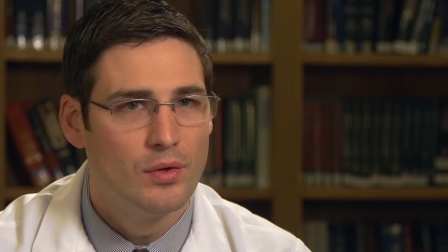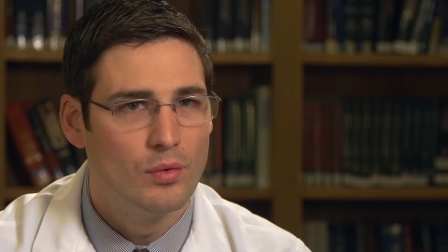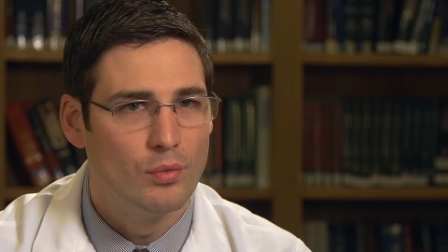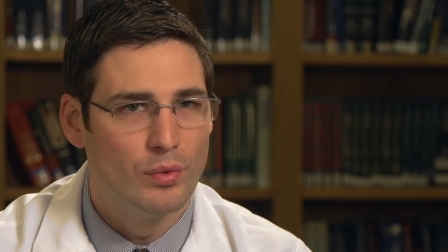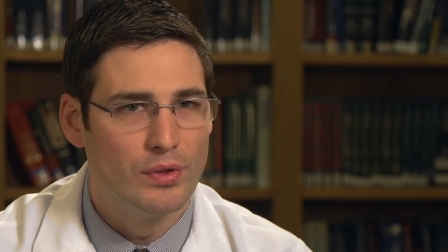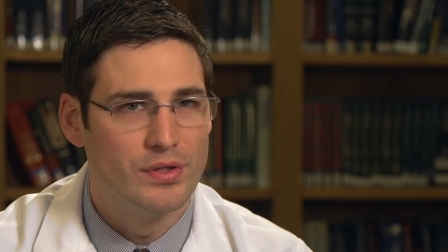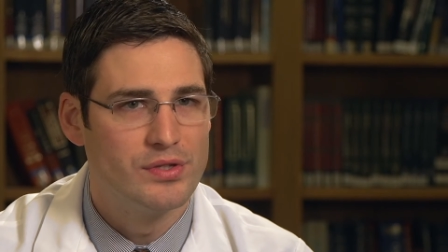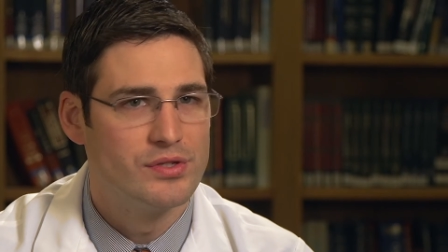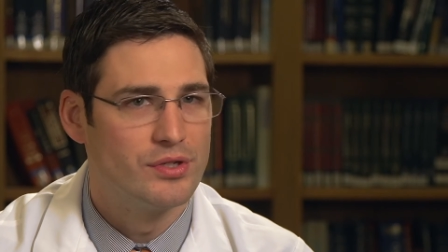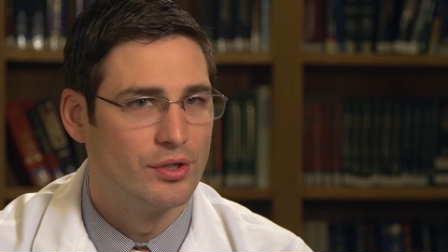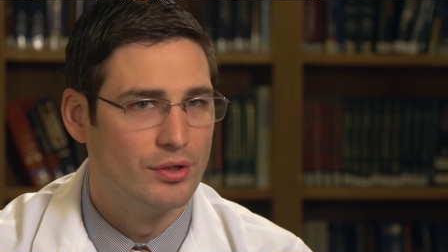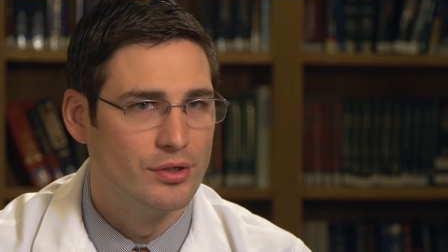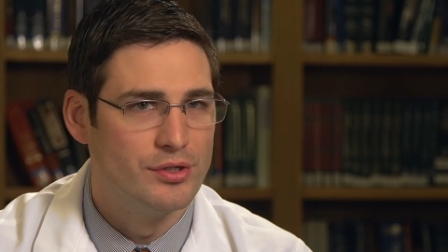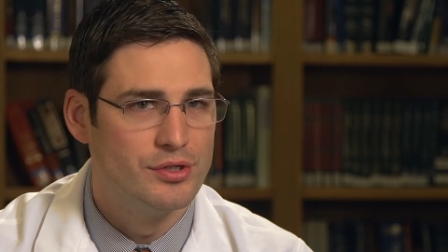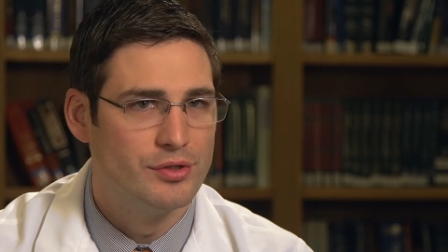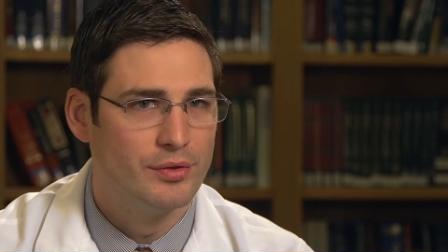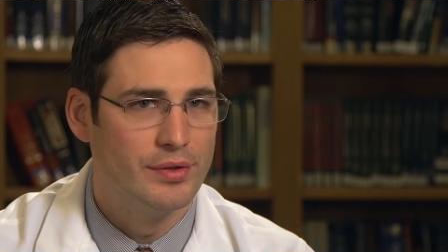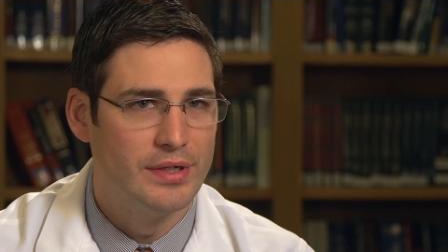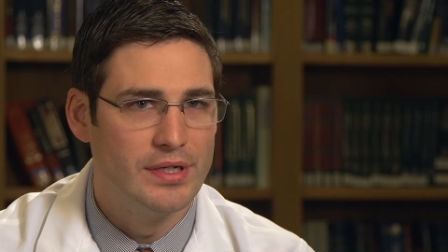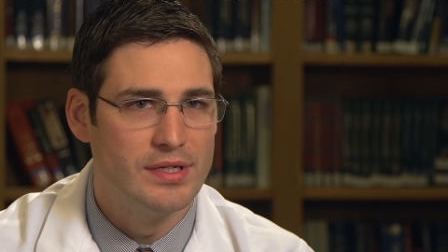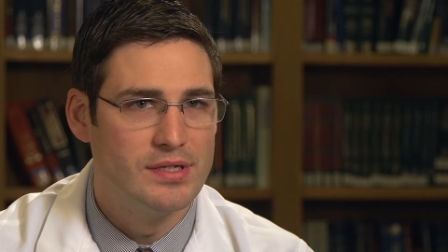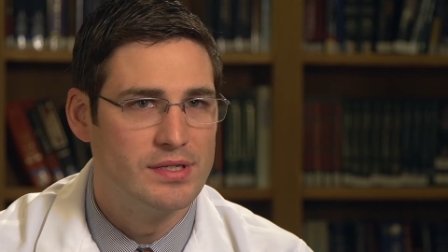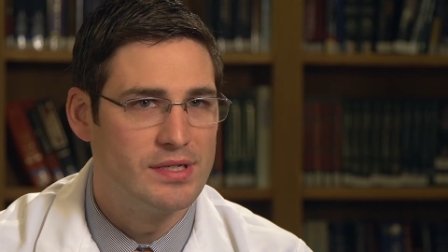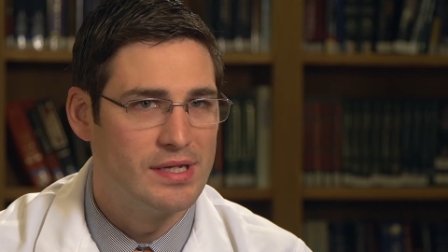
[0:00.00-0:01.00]
with
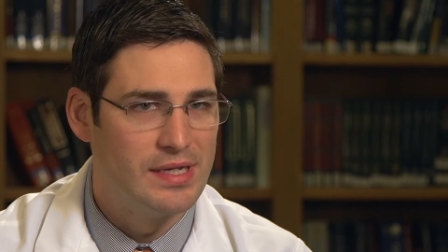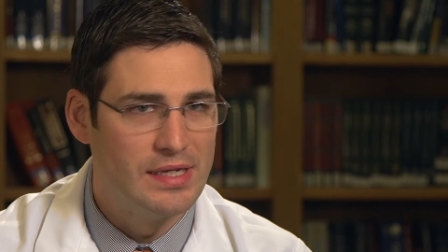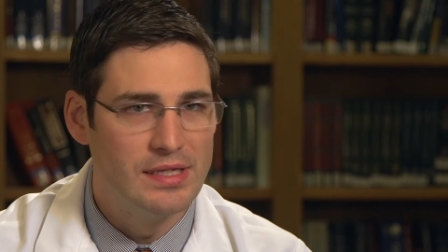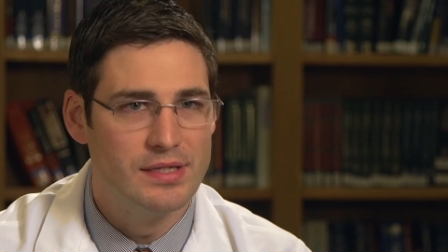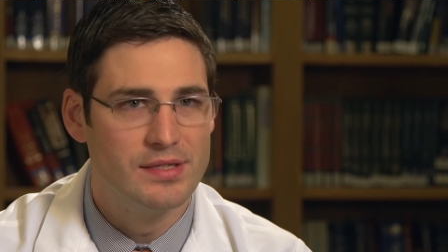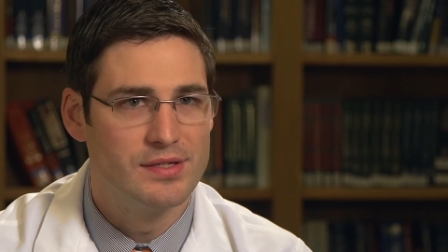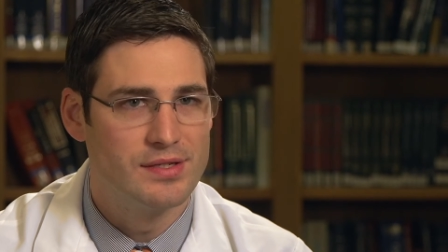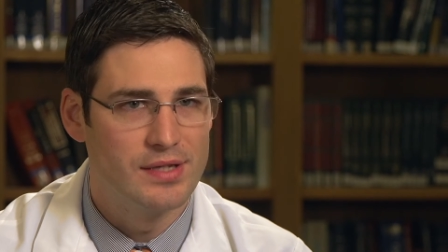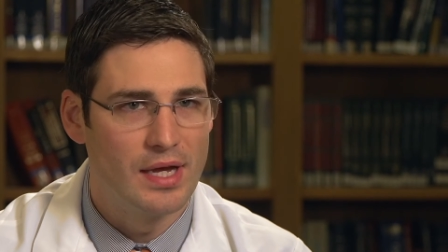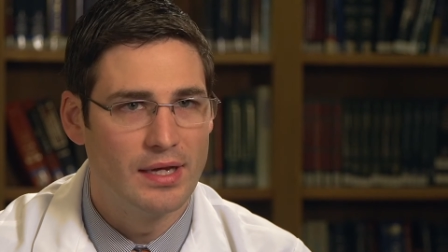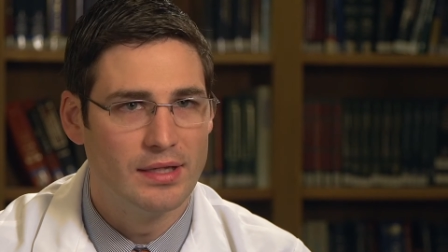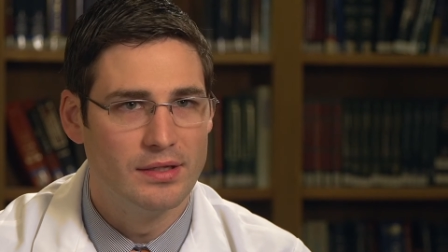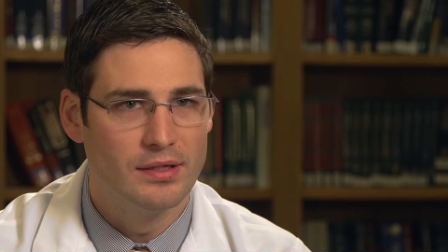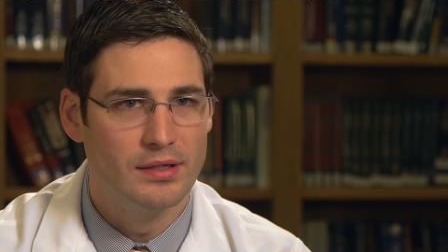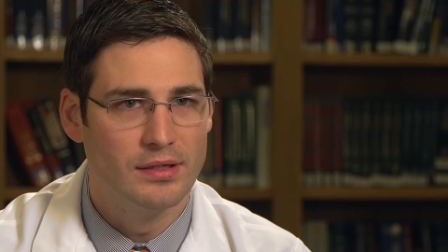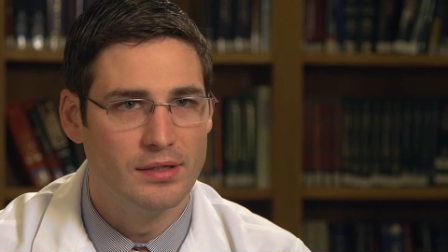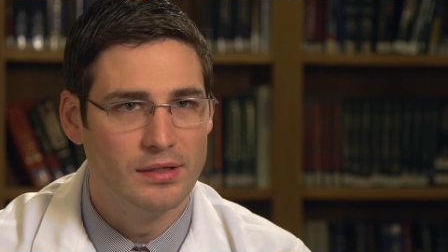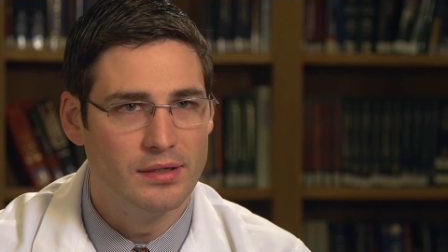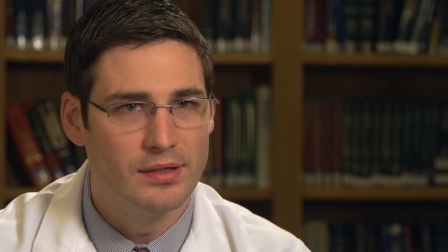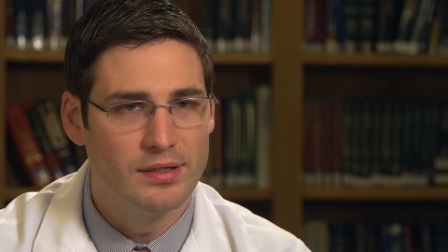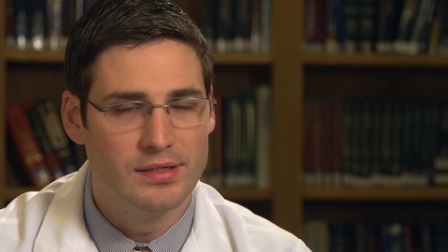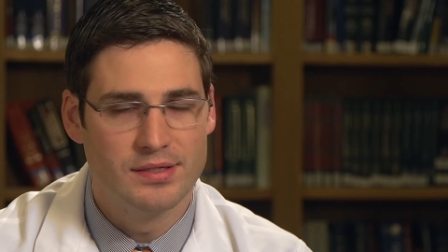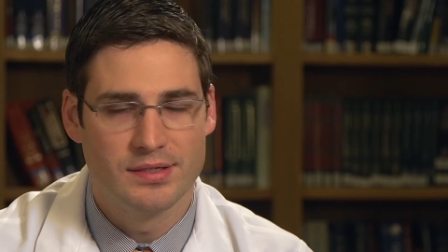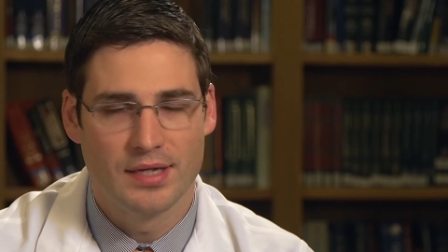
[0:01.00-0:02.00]
surgeries inside the,
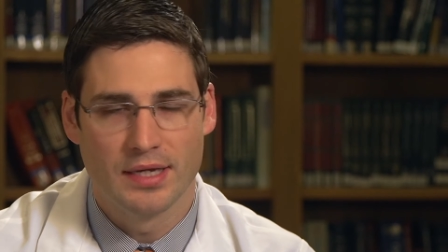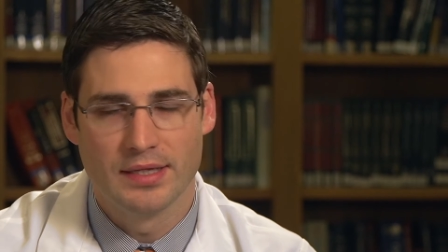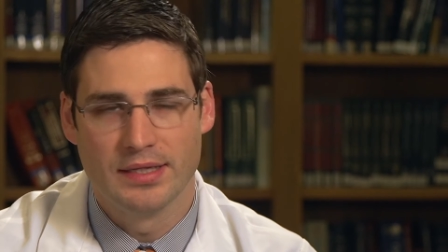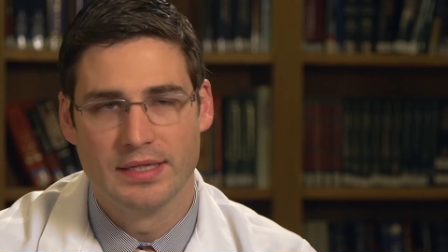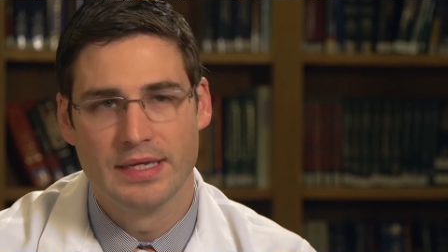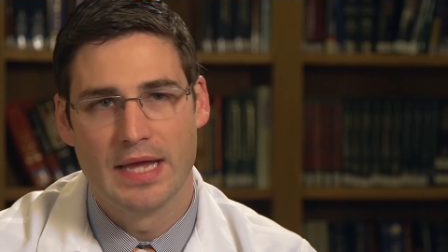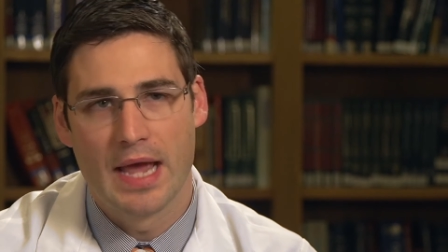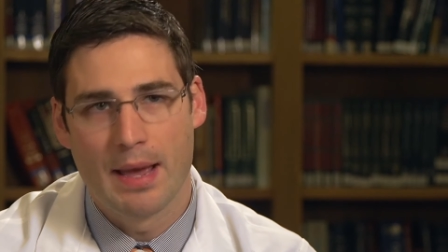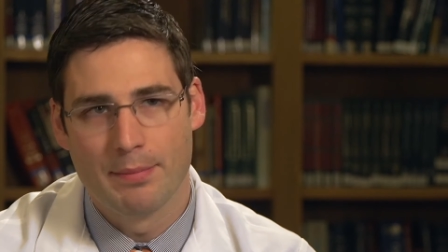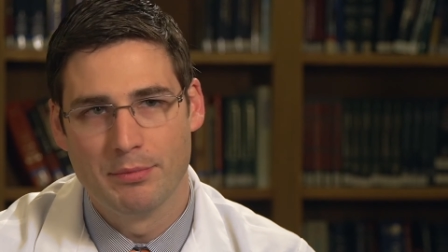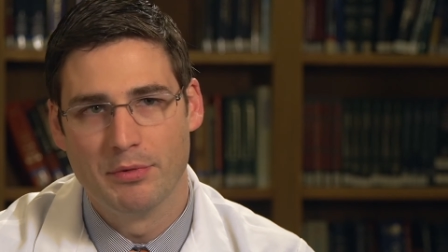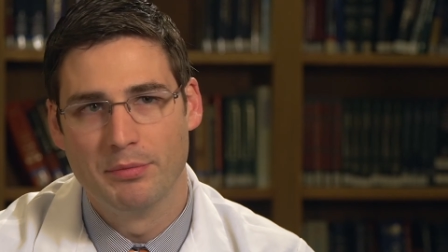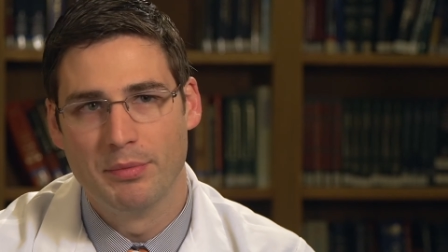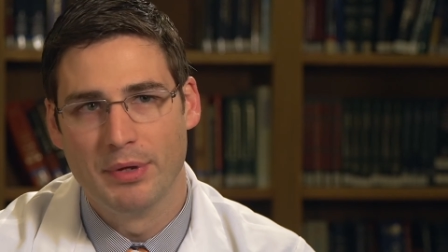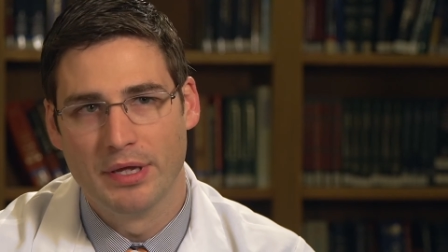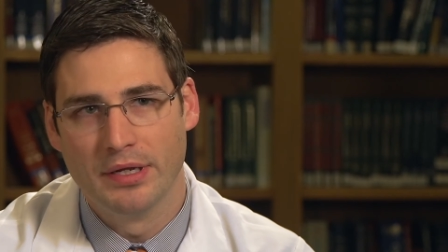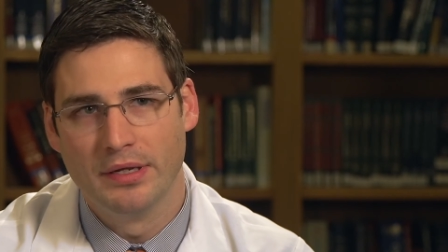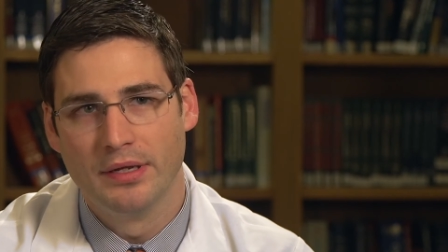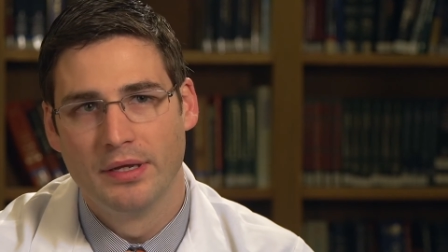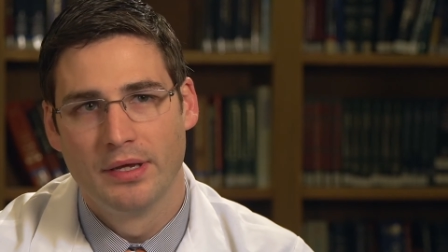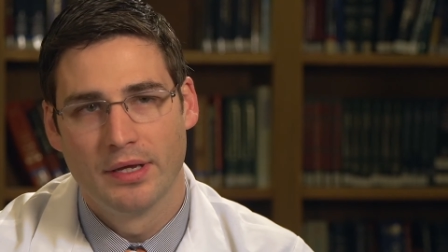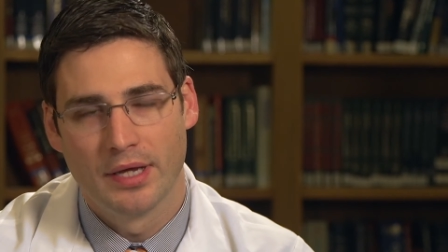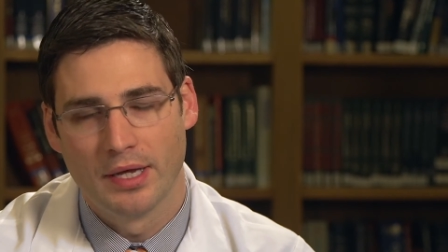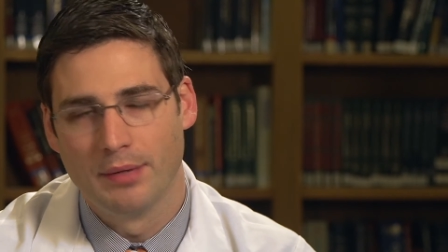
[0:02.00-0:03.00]
inside the abdomen